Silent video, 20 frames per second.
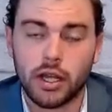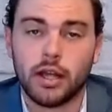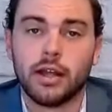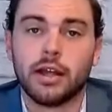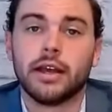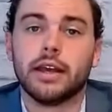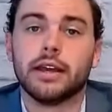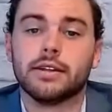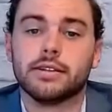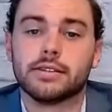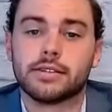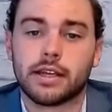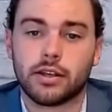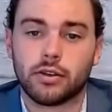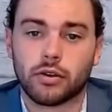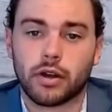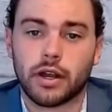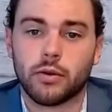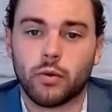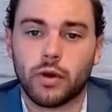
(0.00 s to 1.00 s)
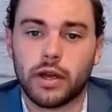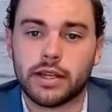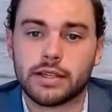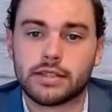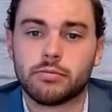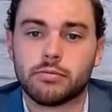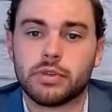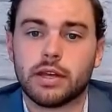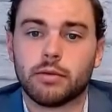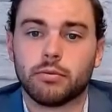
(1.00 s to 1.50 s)
it is a great way
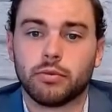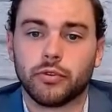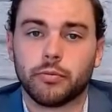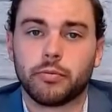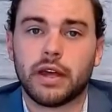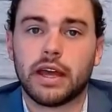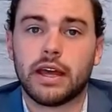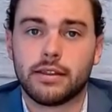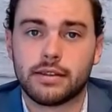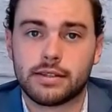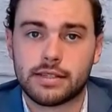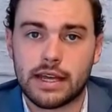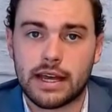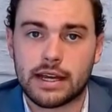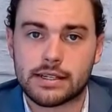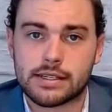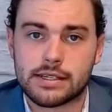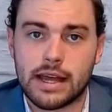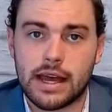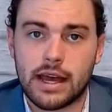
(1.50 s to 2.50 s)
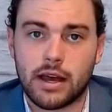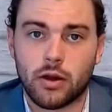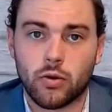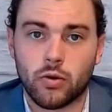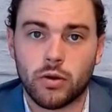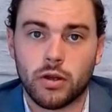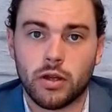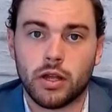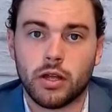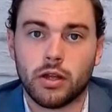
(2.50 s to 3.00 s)
to be able to pay the tax
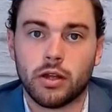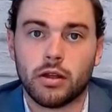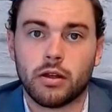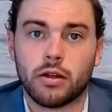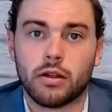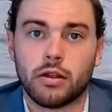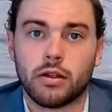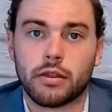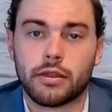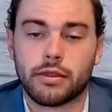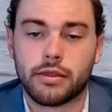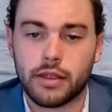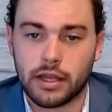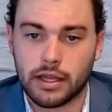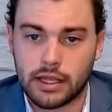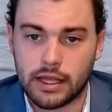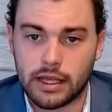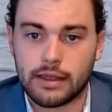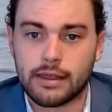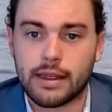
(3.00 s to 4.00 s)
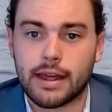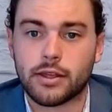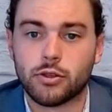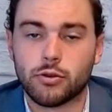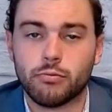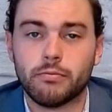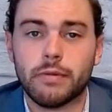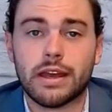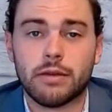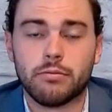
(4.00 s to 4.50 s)
now, thinking that you
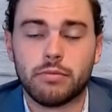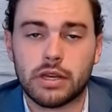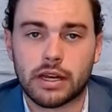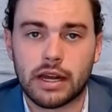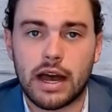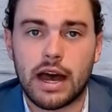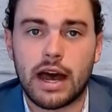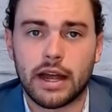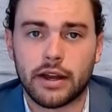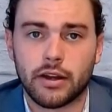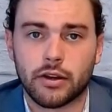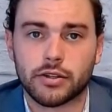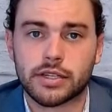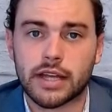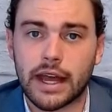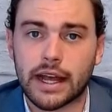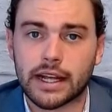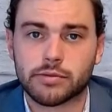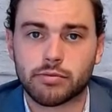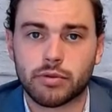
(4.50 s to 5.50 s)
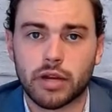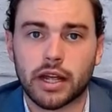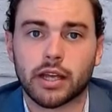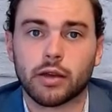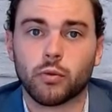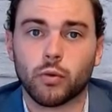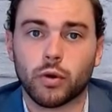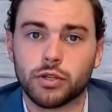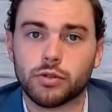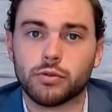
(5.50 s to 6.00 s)
may be in a higher tax
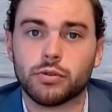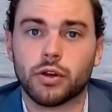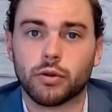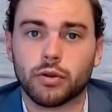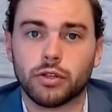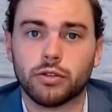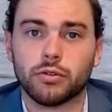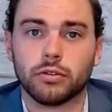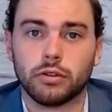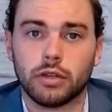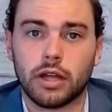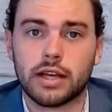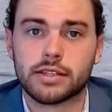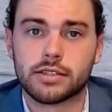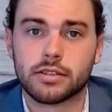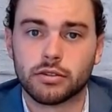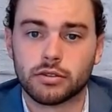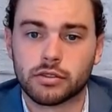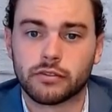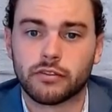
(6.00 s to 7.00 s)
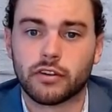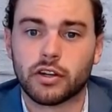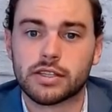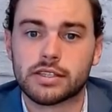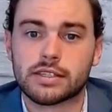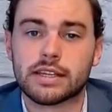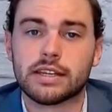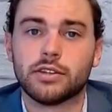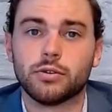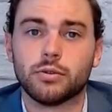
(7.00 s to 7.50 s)
bracket when you go to utilize those
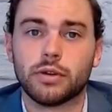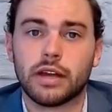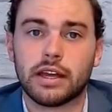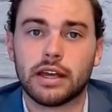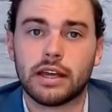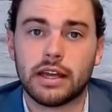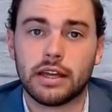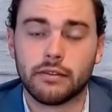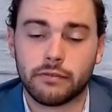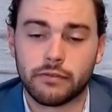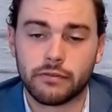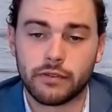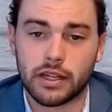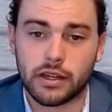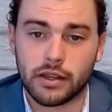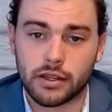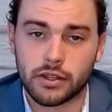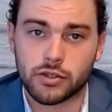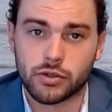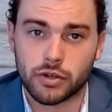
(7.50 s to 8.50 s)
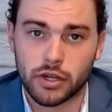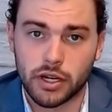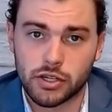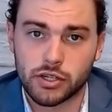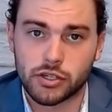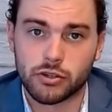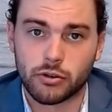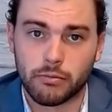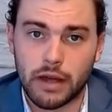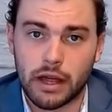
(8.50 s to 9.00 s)
funds, and if in the
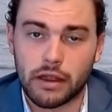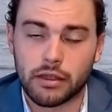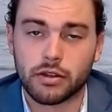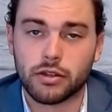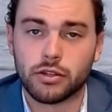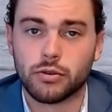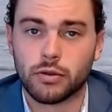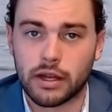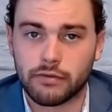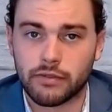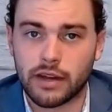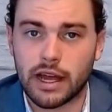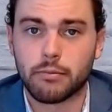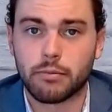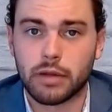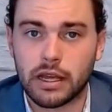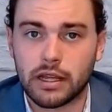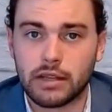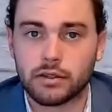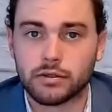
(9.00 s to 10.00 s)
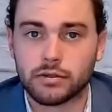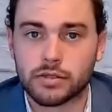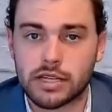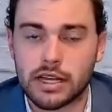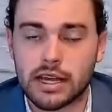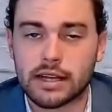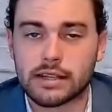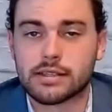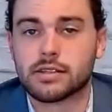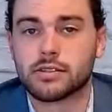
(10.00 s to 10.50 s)
traditional method you have not paid those
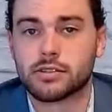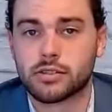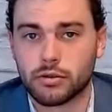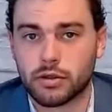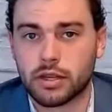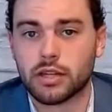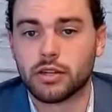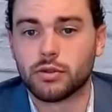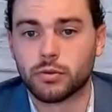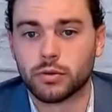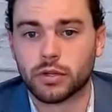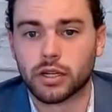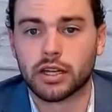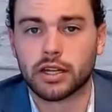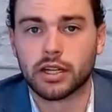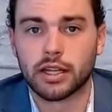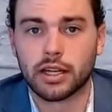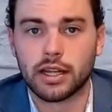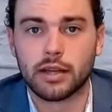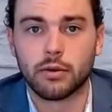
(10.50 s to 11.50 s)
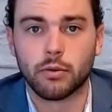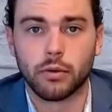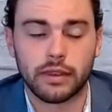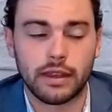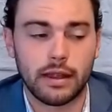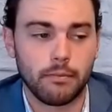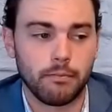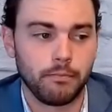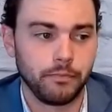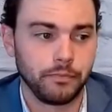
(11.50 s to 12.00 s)
taxes, so then you are going to get hit with
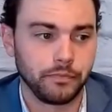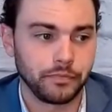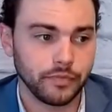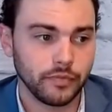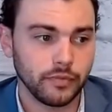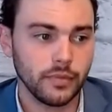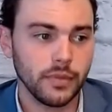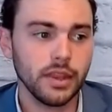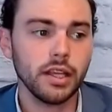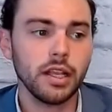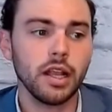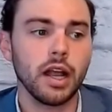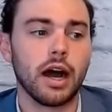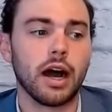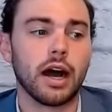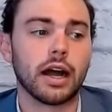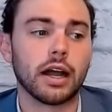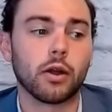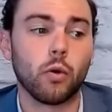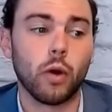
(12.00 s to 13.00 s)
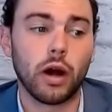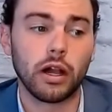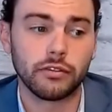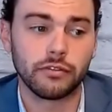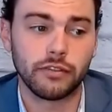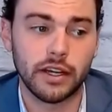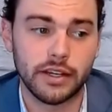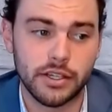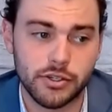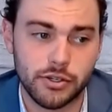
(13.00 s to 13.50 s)
them.
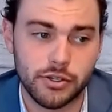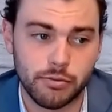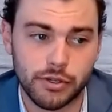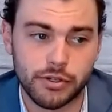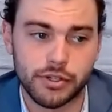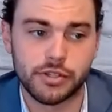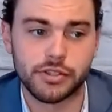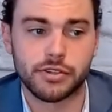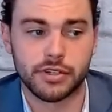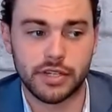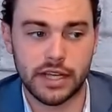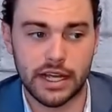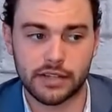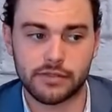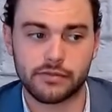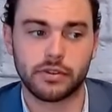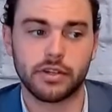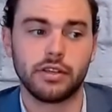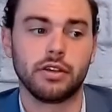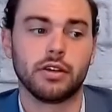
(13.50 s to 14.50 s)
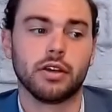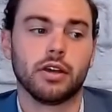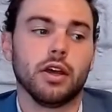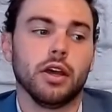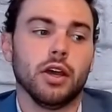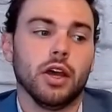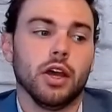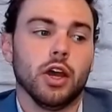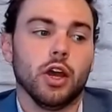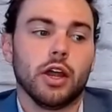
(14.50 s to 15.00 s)
Qualified distributions are tax-free.
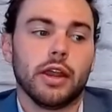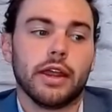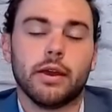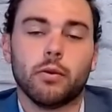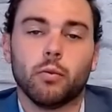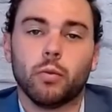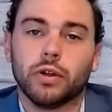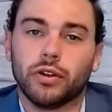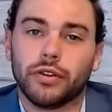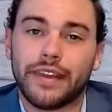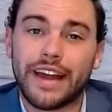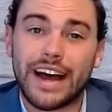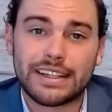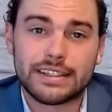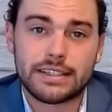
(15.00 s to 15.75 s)
It will not